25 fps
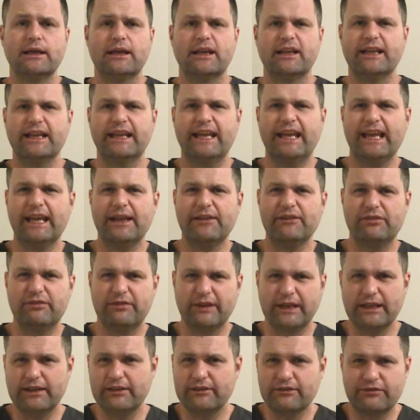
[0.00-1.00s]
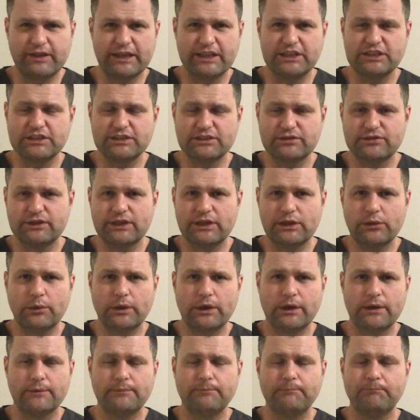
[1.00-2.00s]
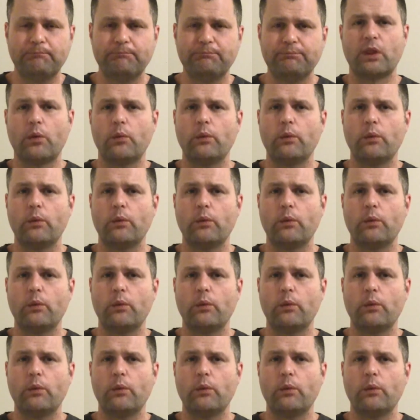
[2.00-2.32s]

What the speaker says: and they can't fight infections very well.